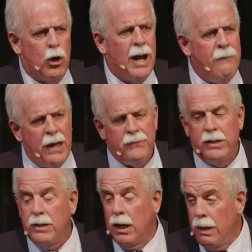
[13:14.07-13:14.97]
and that
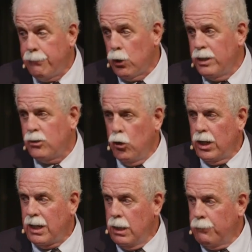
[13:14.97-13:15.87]
that deliverer is going to
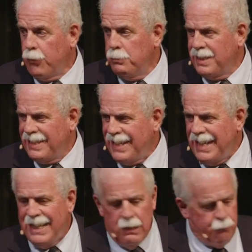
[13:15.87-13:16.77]
come from the
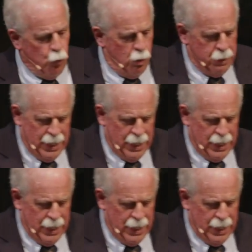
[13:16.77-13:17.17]
seed of woman.